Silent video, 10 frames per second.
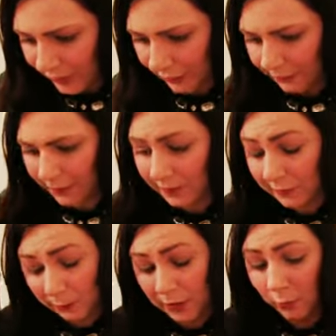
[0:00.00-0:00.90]
It
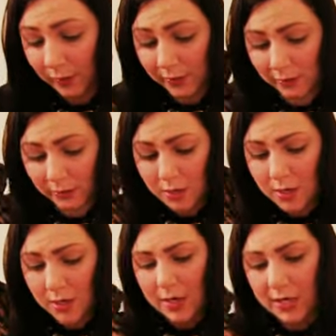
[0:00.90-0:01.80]
fits me well,
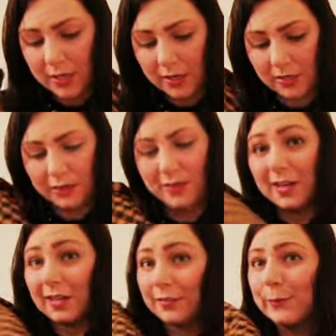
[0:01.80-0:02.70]
and
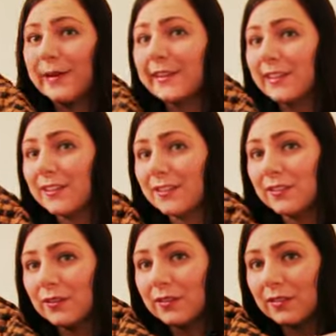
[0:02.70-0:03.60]
it has
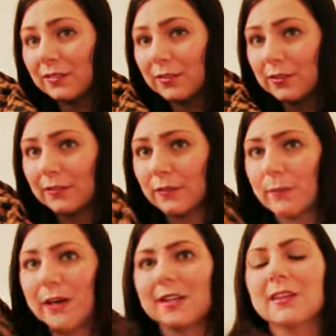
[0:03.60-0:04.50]
pockets. Who doesn't love a dress
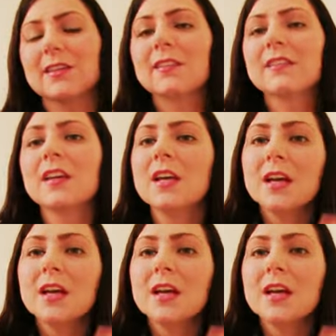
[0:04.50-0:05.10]
with pockets?